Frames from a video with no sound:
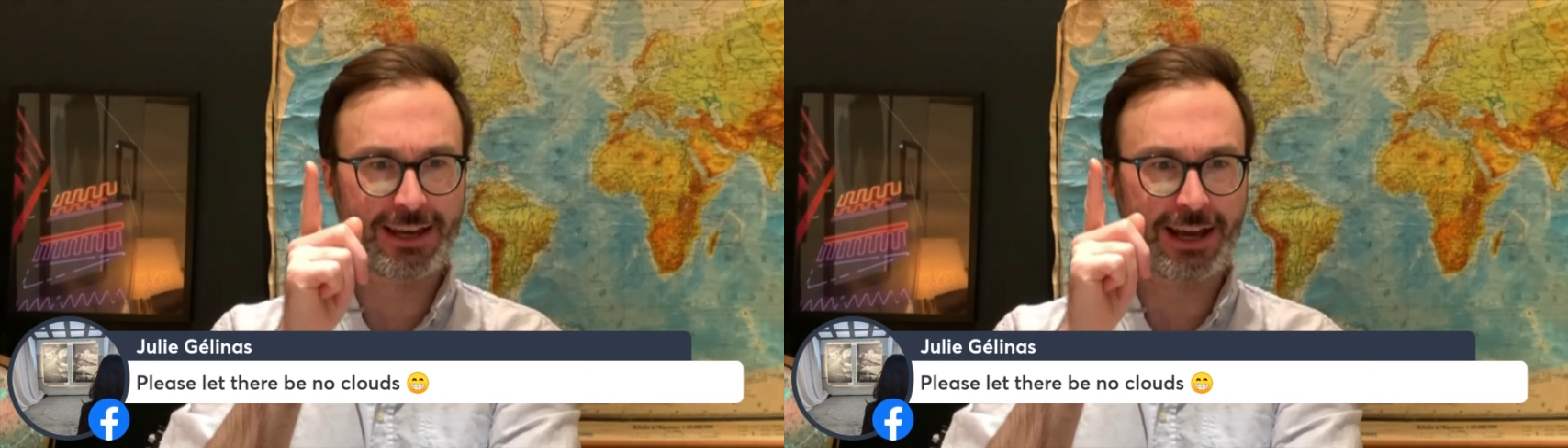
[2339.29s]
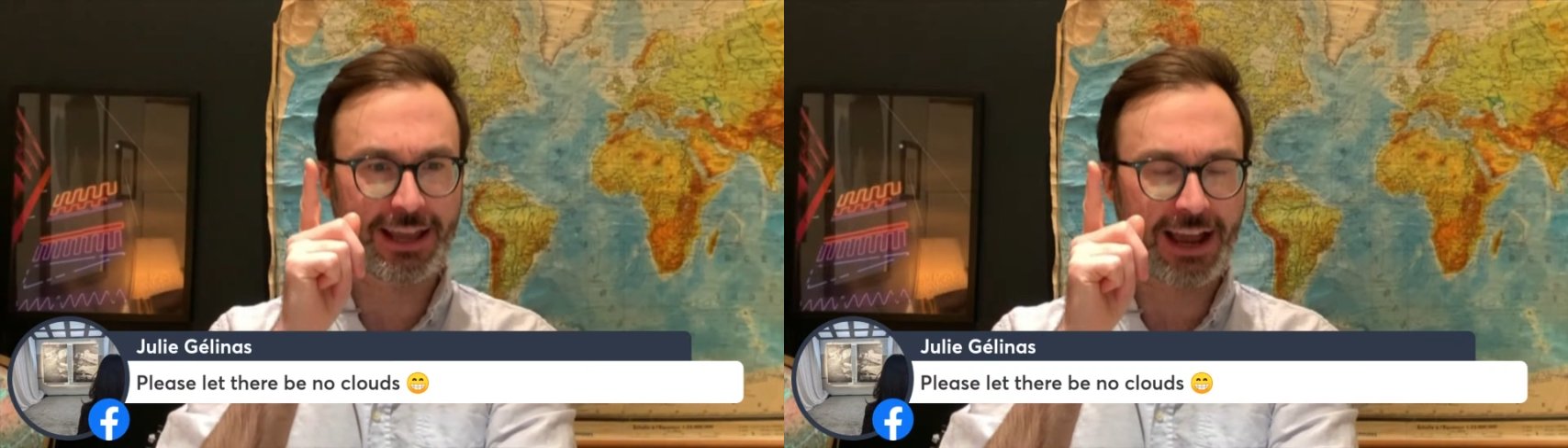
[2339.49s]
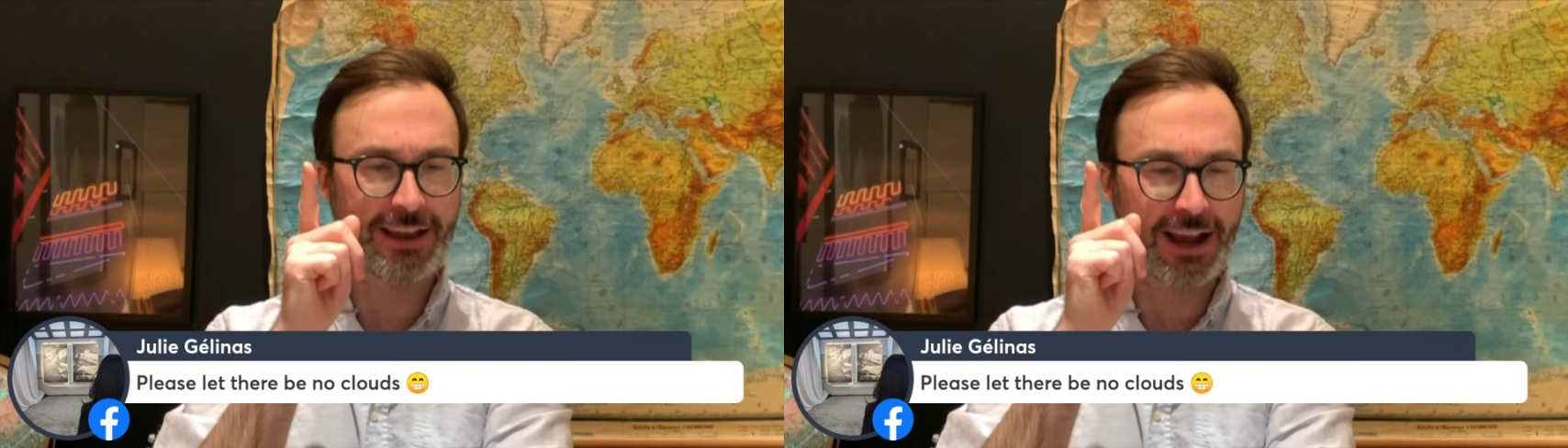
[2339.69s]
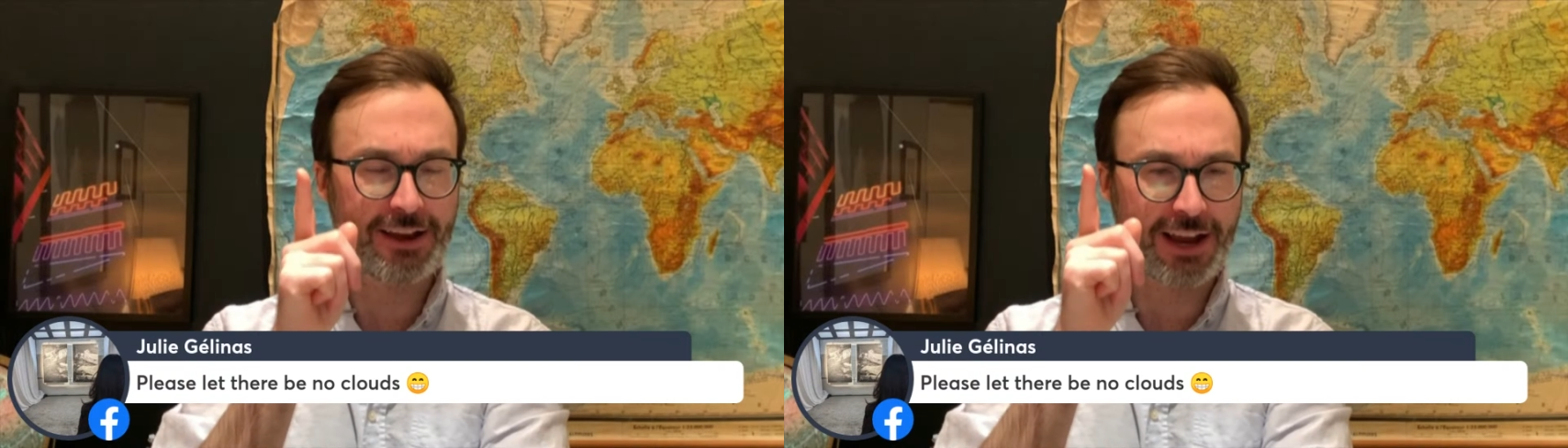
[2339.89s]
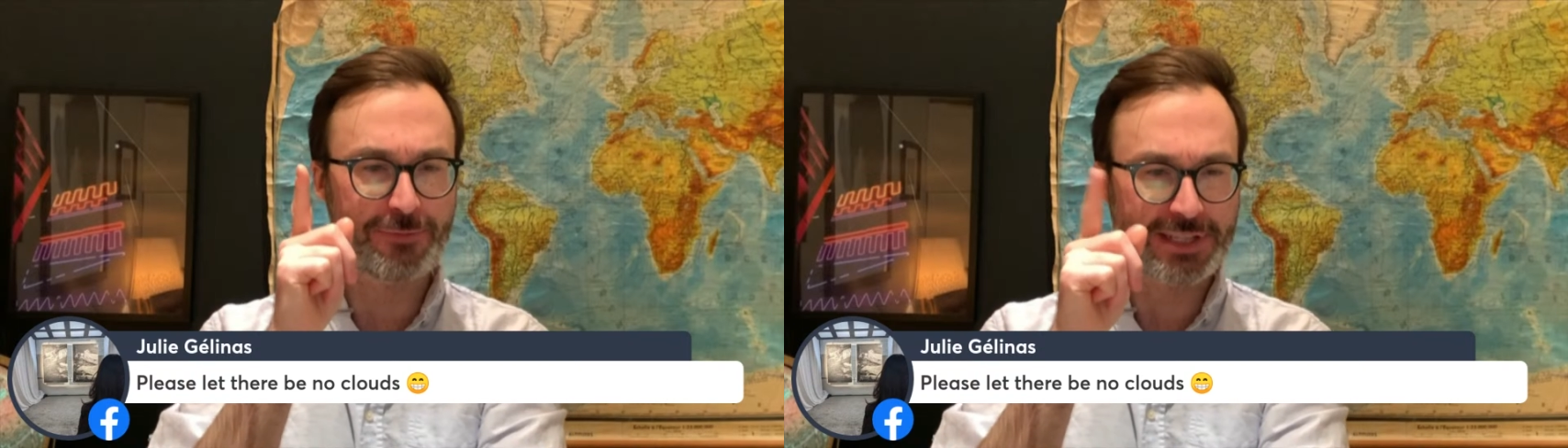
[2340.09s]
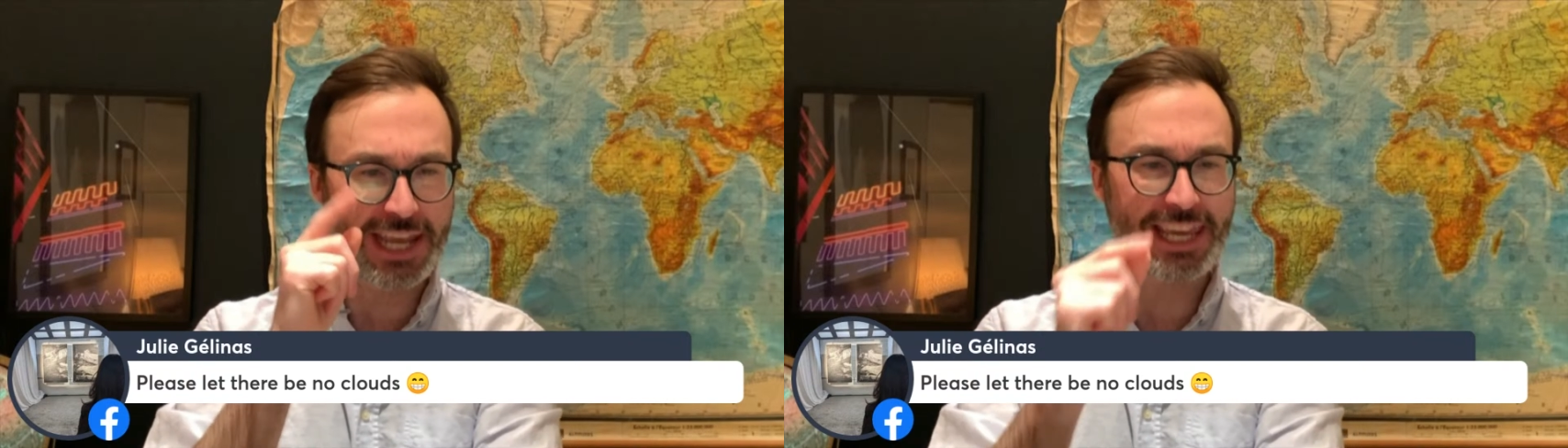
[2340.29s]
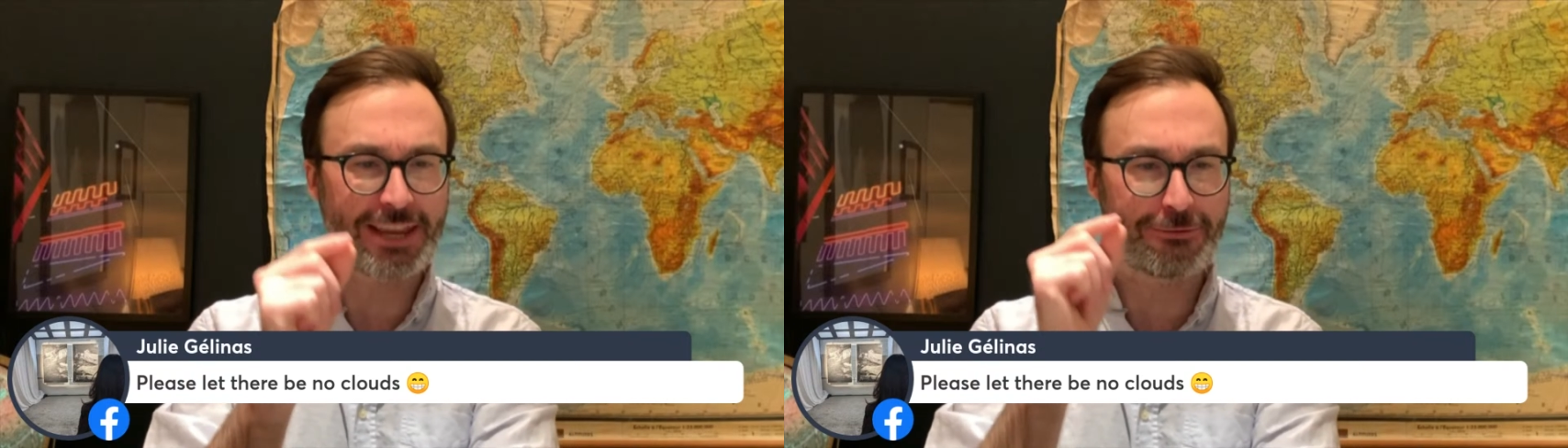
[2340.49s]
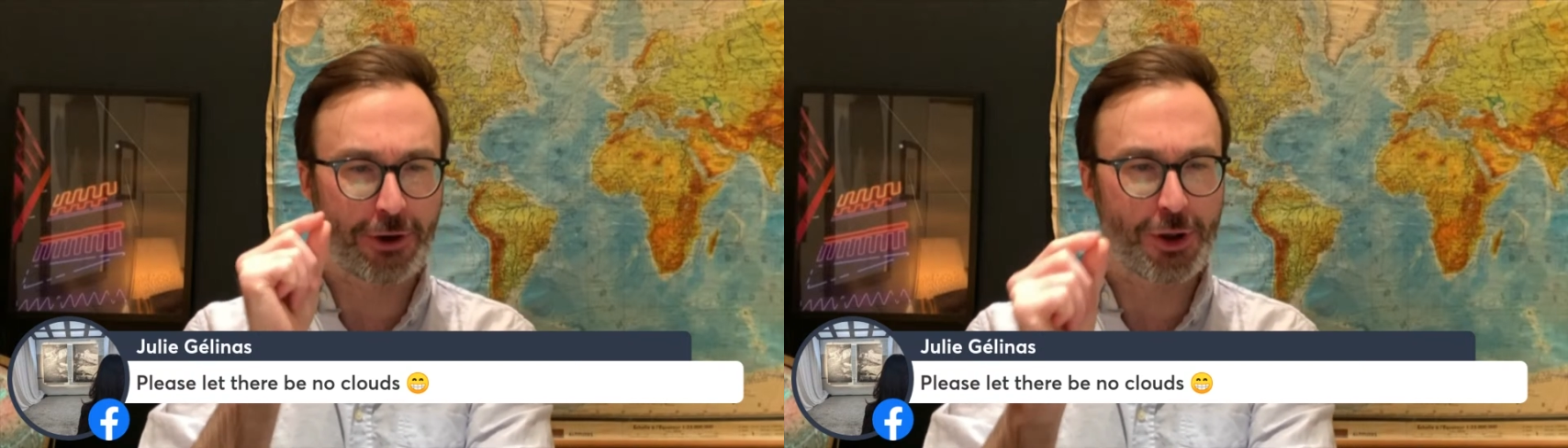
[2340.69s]
I've been taking
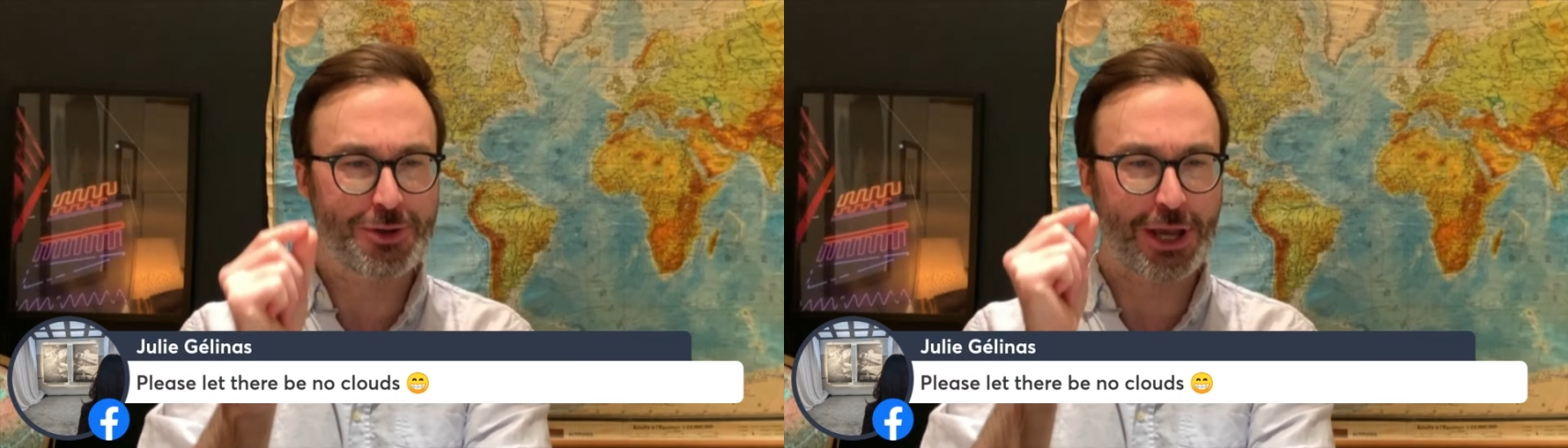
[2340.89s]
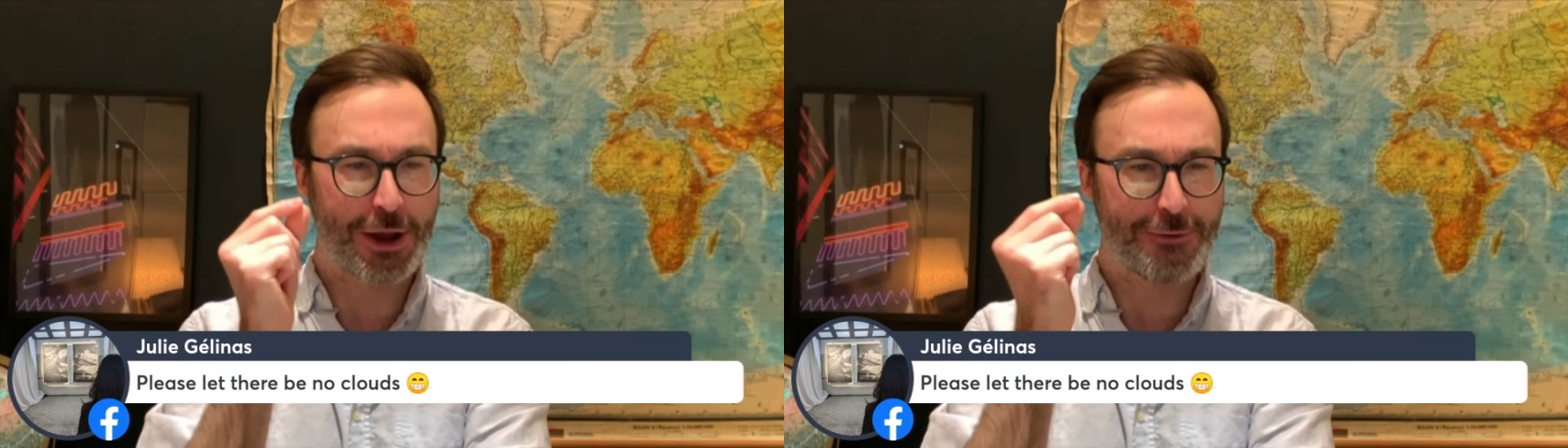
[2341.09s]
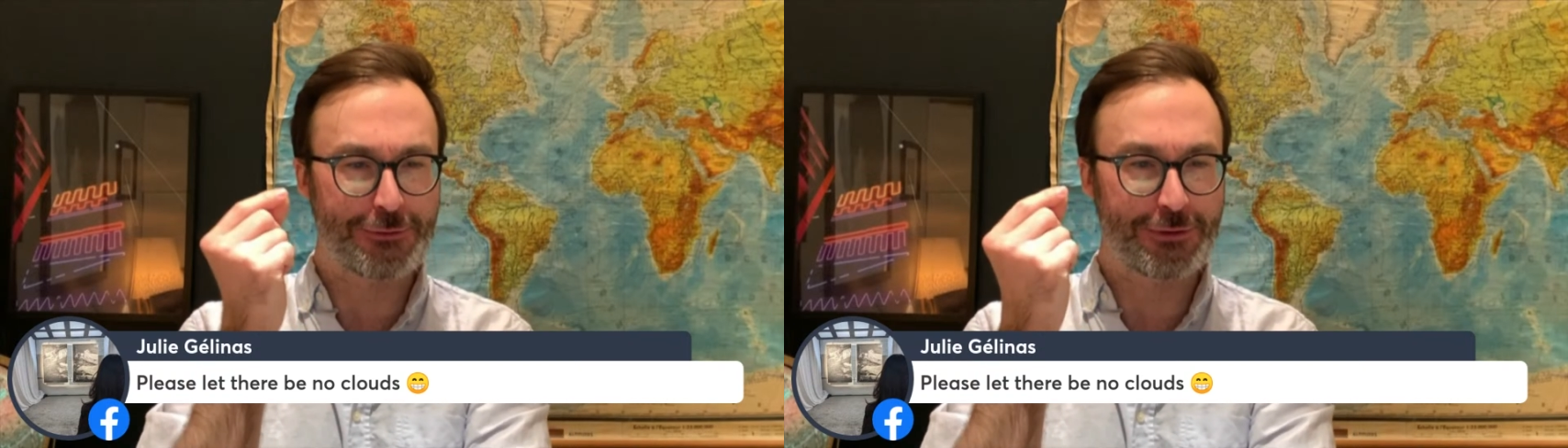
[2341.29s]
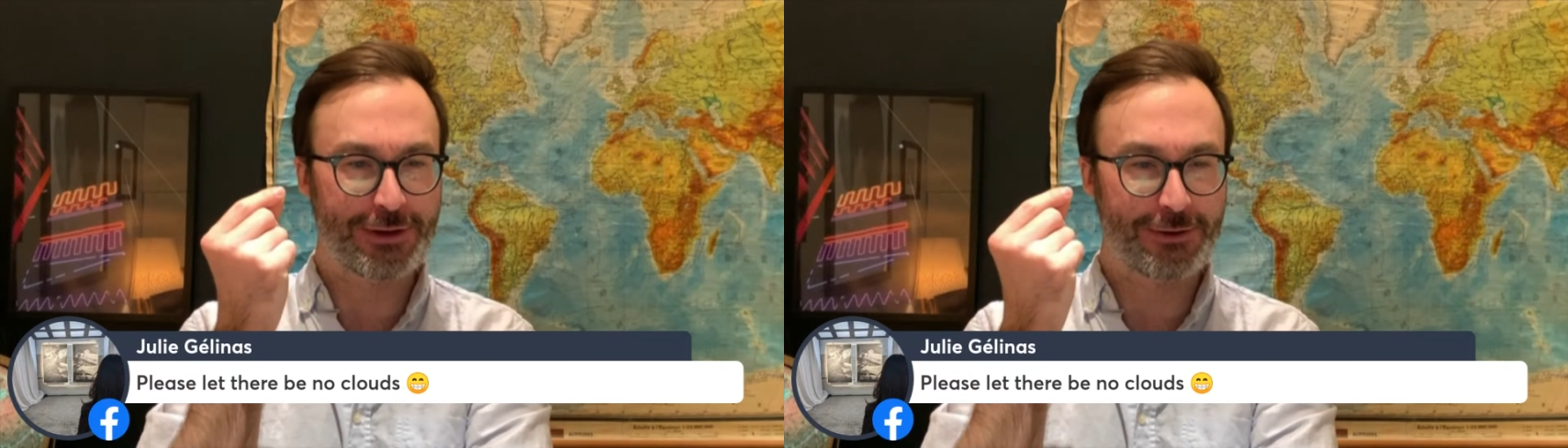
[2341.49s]
photos of